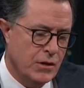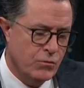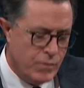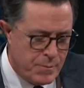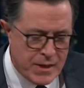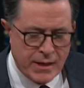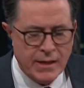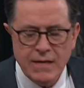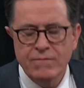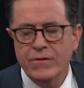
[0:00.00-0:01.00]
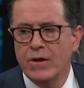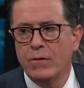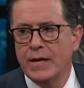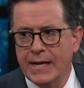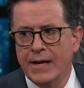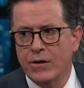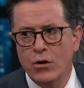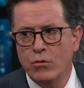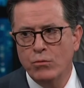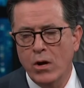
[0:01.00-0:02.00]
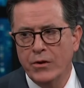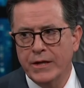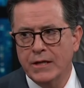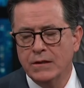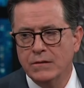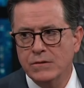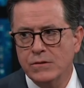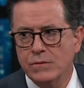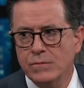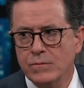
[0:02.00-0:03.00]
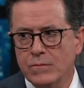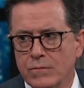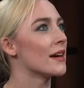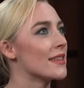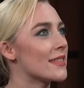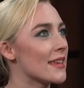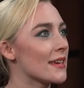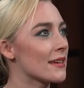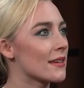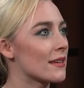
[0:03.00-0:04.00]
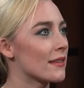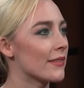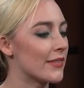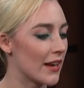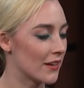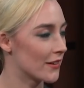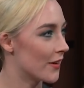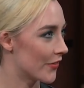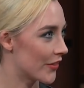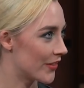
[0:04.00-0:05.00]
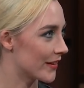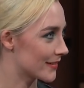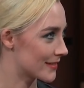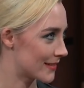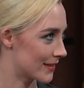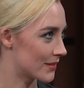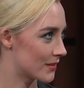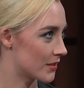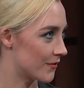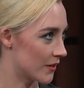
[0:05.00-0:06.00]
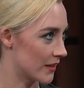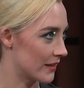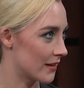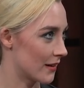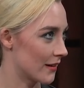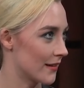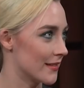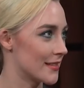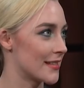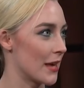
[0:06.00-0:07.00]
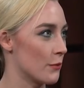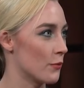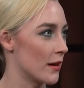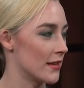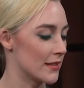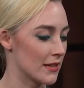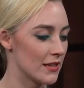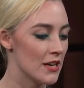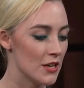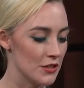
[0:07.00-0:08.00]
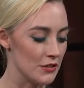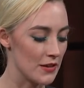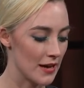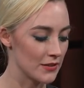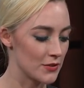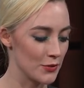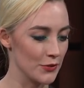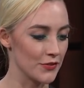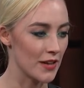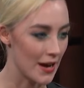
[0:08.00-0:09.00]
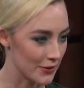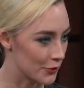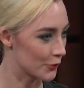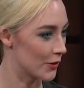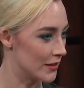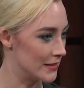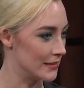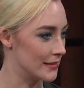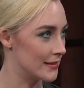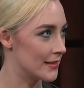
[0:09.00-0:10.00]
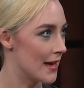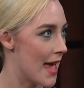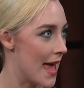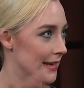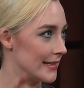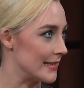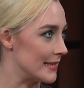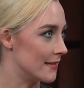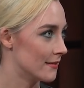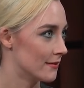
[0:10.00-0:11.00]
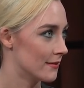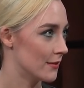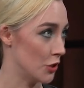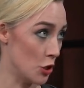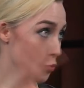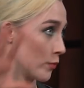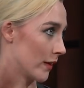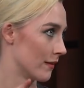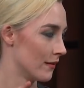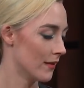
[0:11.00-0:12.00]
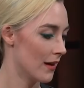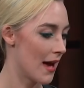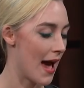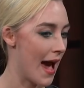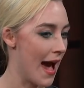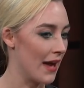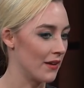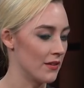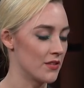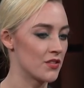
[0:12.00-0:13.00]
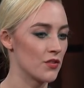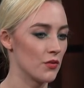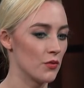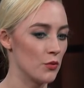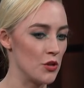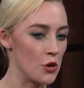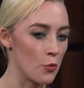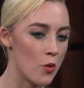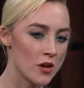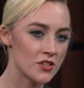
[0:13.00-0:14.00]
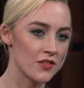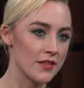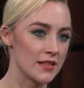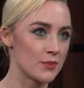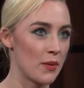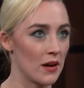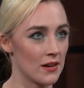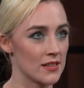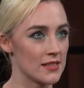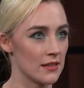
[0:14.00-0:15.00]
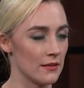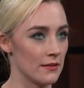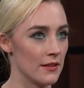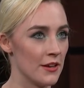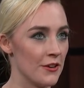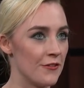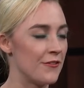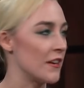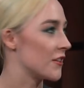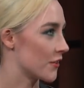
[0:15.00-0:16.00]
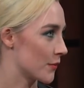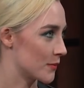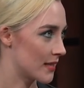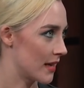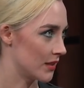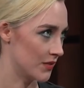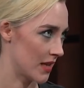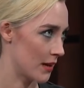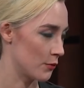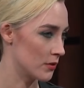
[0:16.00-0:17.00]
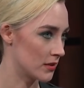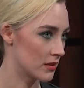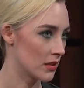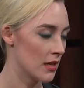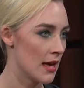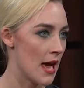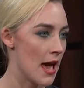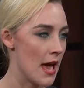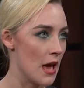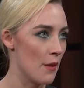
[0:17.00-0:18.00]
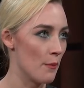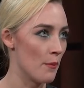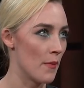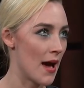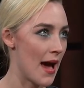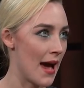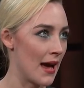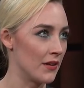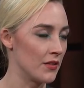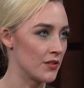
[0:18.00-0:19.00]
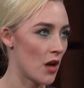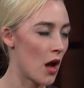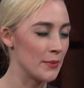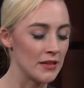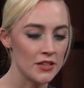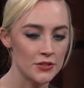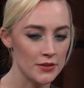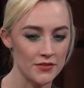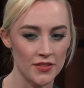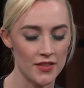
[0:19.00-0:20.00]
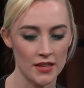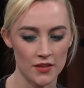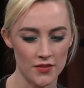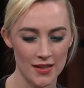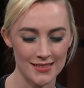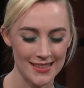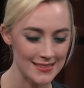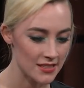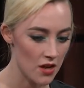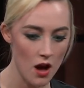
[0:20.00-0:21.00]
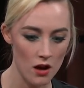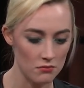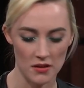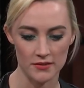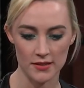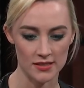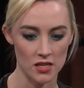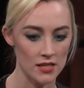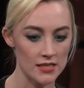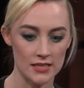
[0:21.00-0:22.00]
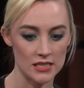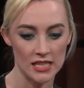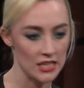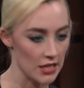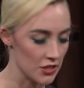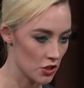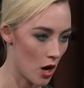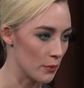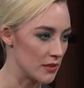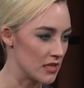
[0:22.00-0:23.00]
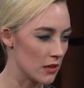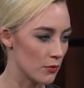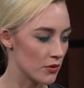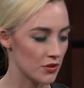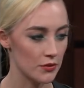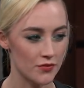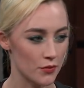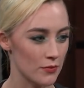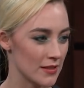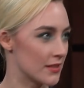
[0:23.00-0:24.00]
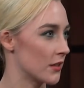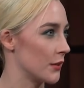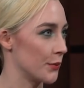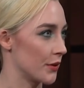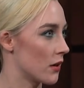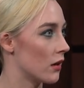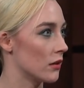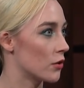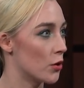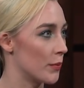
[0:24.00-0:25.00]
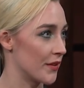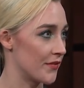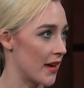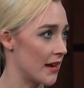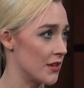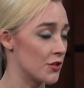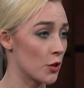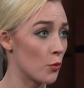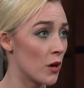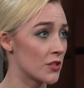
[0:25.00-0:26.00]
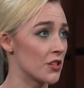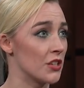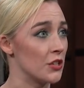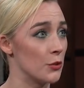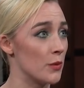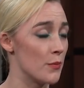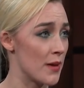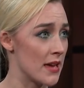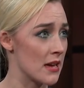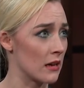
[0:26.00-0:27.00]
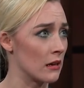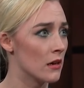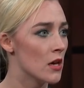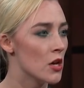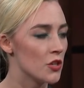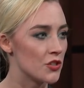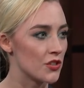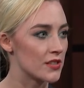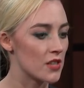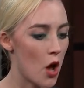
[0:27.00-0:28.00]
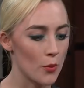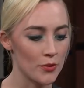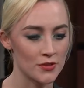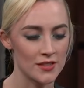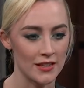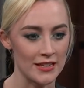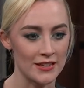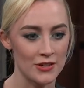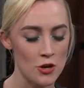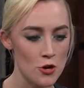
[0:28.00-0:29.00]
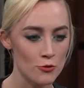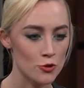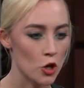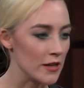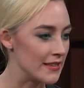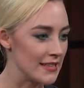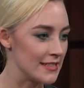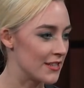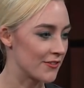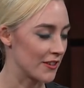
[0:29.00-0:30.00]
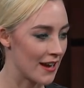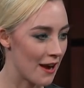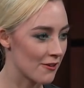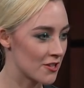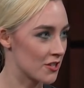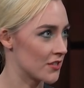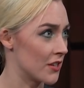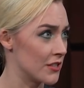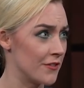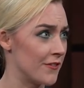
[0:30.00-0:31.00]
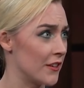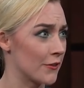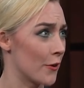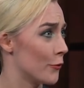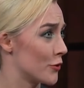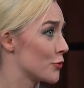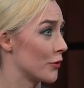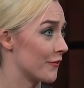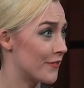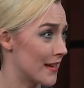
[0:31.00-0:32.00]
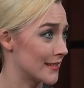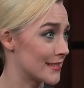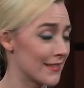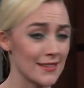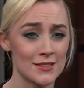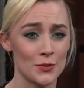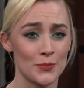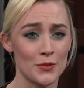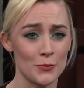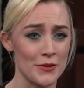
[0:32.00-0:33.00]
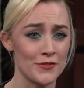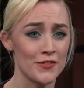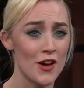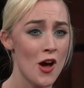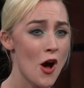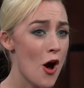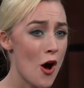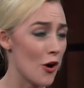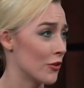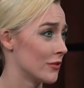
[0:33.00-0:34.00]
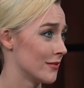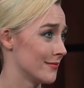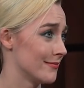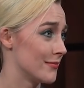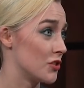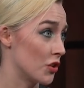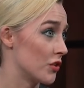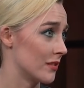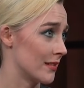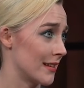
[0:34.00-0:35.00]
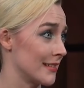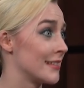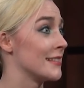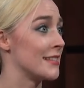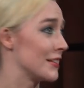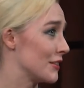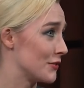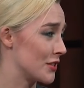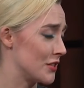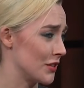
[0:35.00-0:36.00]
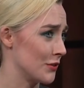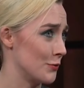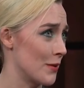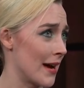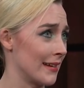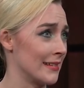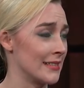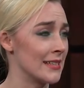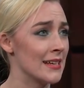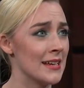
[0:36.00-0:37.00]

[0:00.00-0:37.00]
gripping, even though, again, no quality kills? Because I think they're not the things that define her, in the same way that you can sort of categorize any human, and you're watching this person figure themselves out, um, and I mean, I don't even think of it. it it's not. It, it's not a teenage comedy. I, I don't even necessarily want to call it coming of age. You're watching a human being, just almost like try these different characters on to figure out which one fits, and that's something we've all done and continue to do. And